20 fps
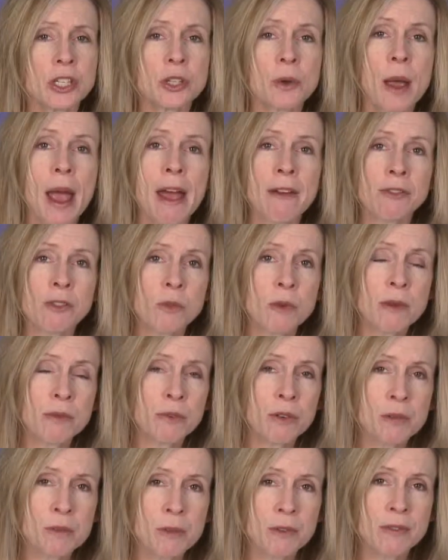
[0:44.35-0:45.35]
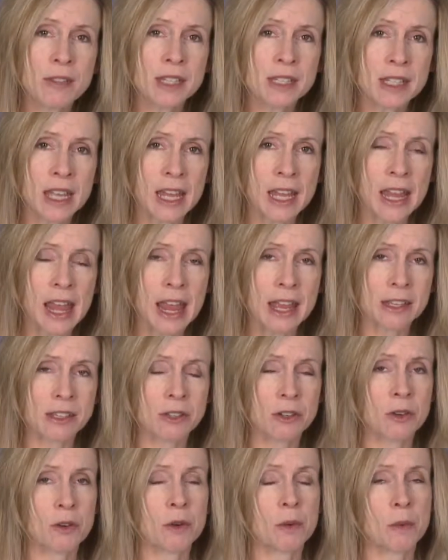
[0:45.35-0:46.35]
So after we've removed the skin
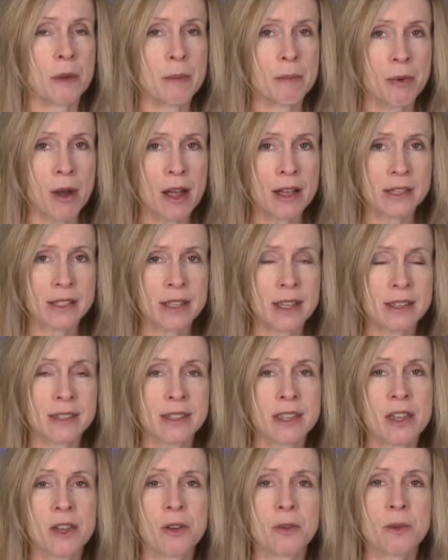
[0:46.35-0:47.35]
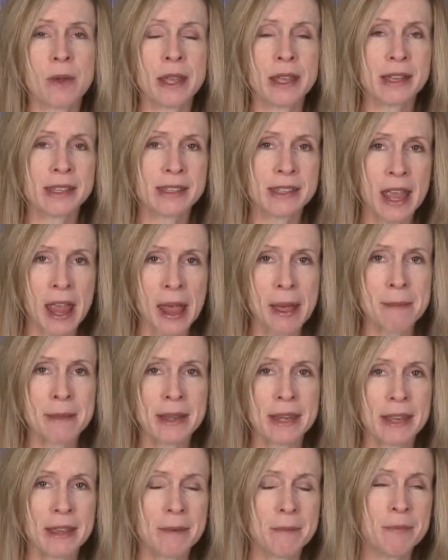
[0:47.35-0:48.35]
cancer, we process it, we
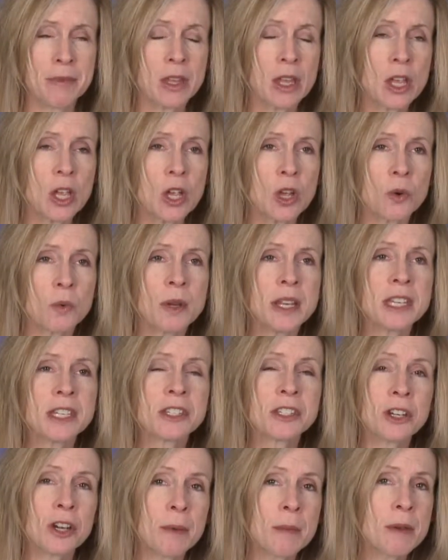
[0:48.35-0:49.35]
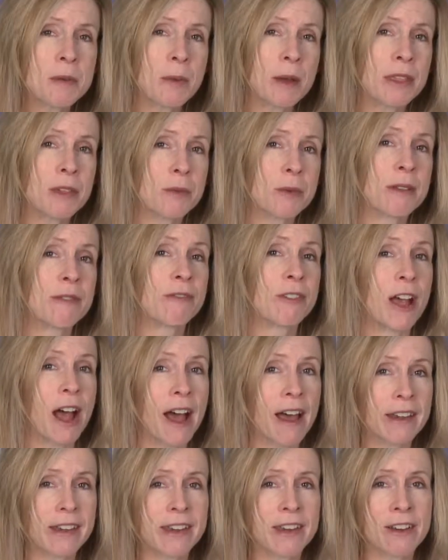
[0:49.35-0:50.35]
examine it, we determine whether we've
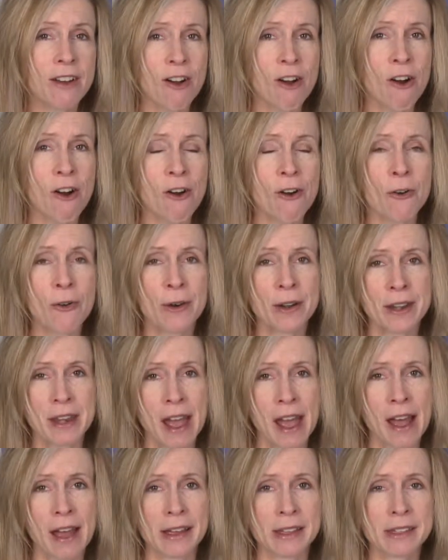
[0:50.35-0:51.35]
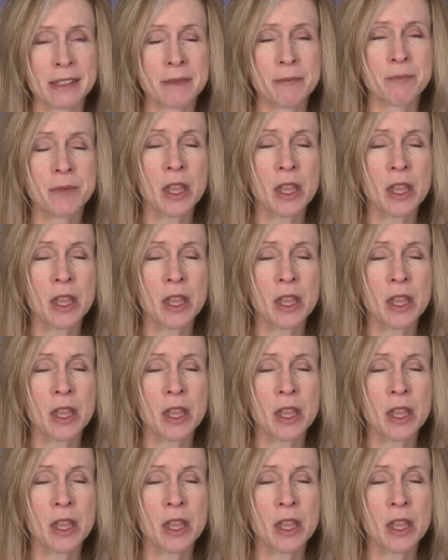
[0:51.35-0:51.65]
gotten it all or not.